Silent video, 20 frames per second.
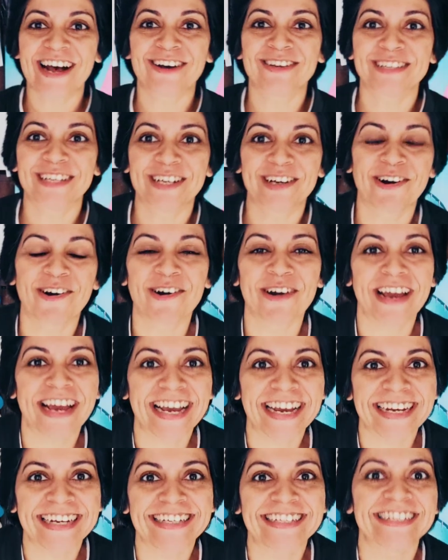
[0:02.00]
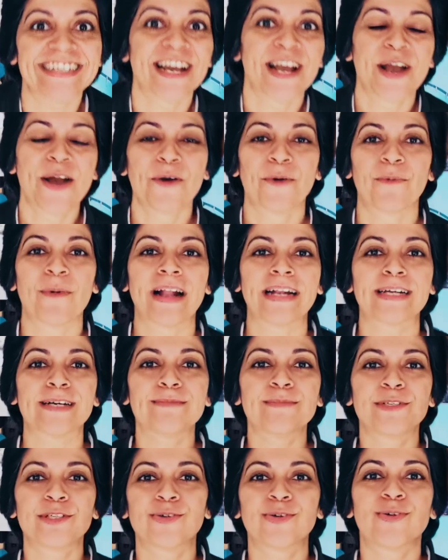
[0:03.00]
how's it going?
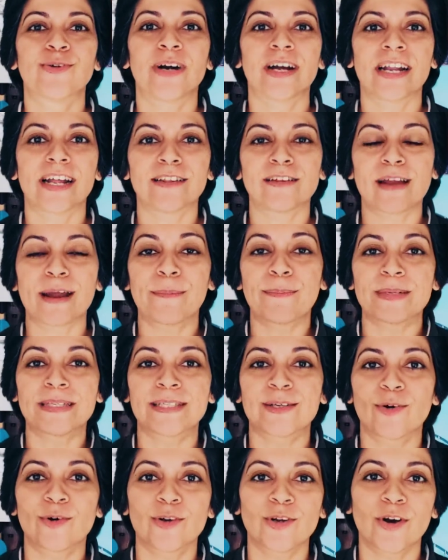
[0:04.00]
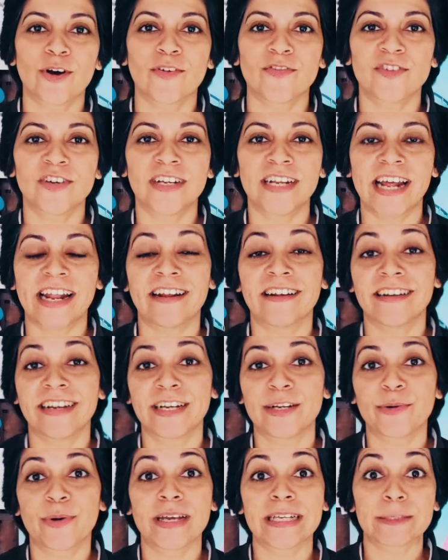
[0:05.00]
Welcome to another episode of the Naina
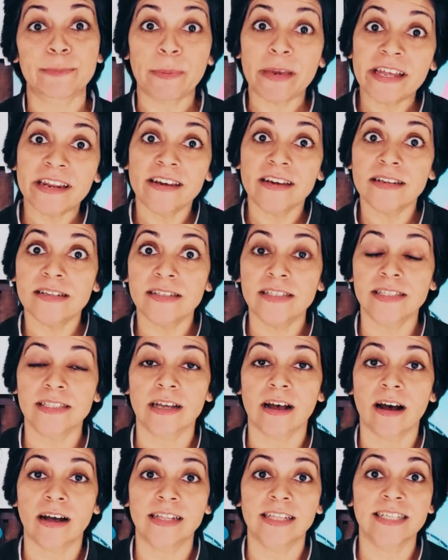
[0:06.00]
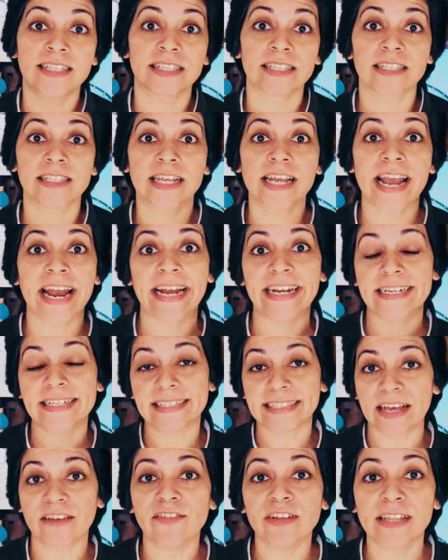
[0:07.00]
Radio Experience. This is the
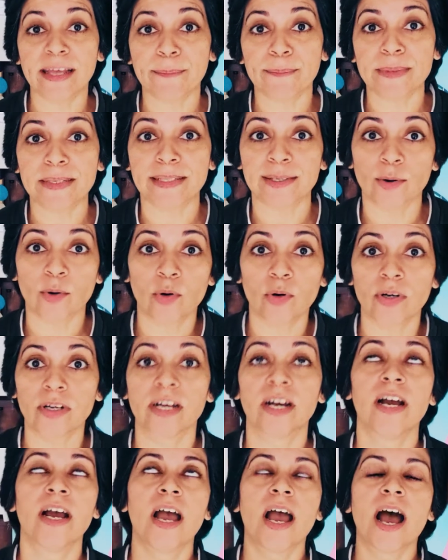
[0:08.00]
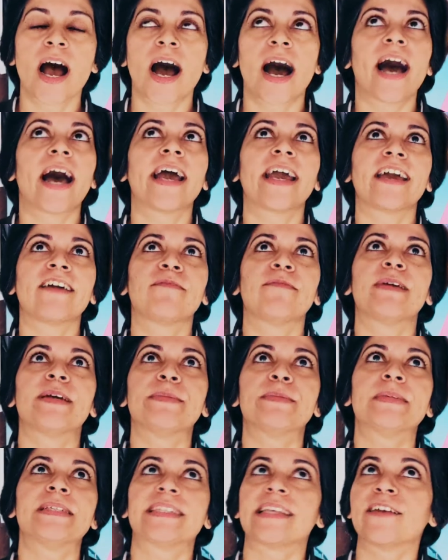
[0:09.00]
87th episode. I have
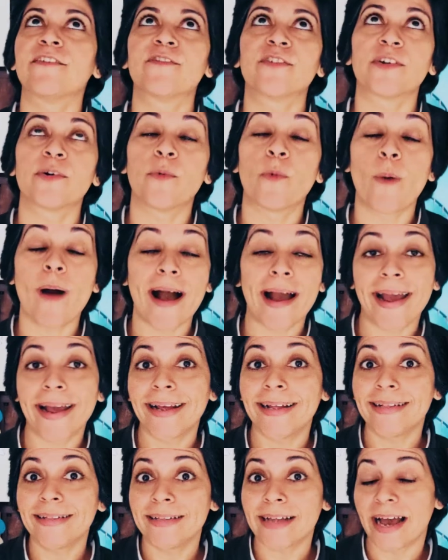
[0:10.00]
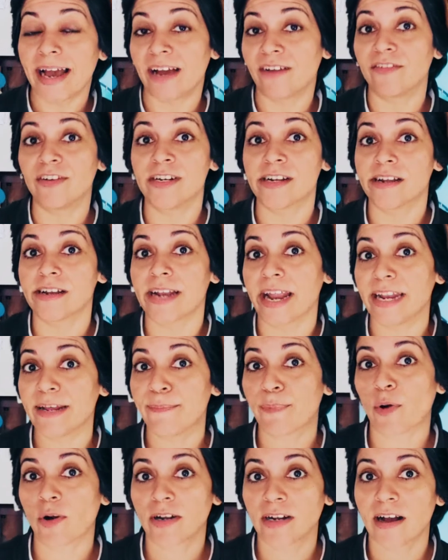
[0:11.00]
been missing for a while. I haven't done
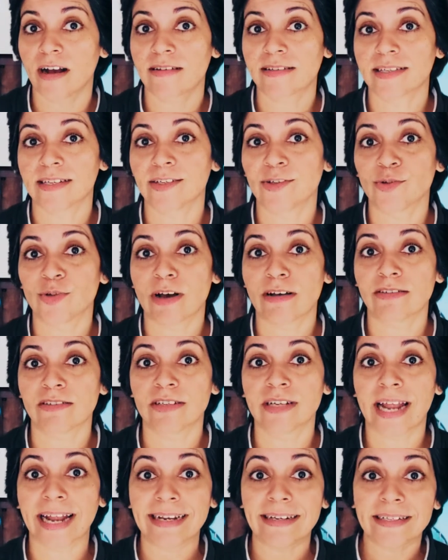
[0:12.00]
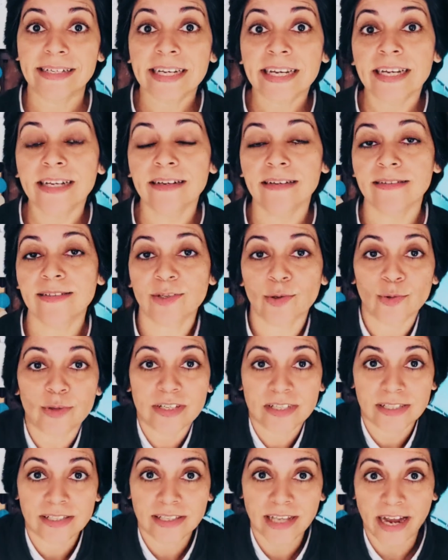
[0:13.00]
any podcast in 2019, so
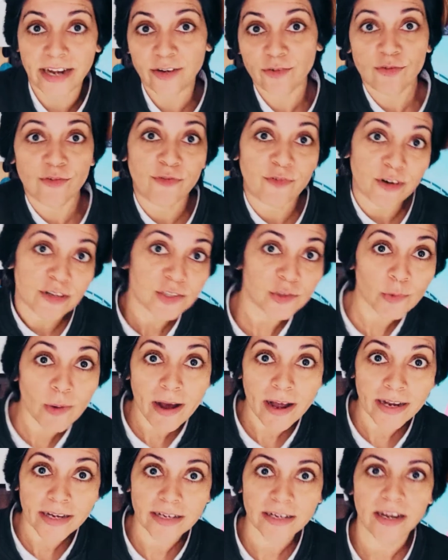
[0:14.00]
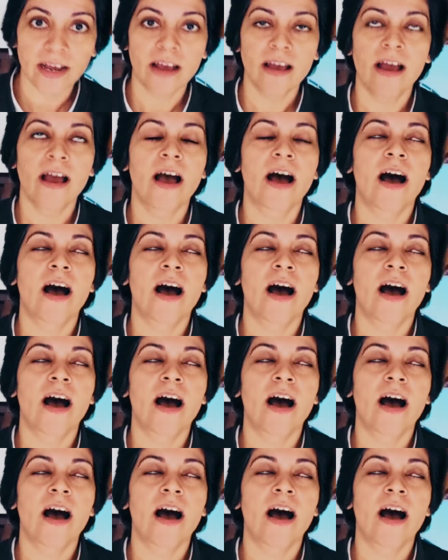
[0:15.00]
this is kind of the first one.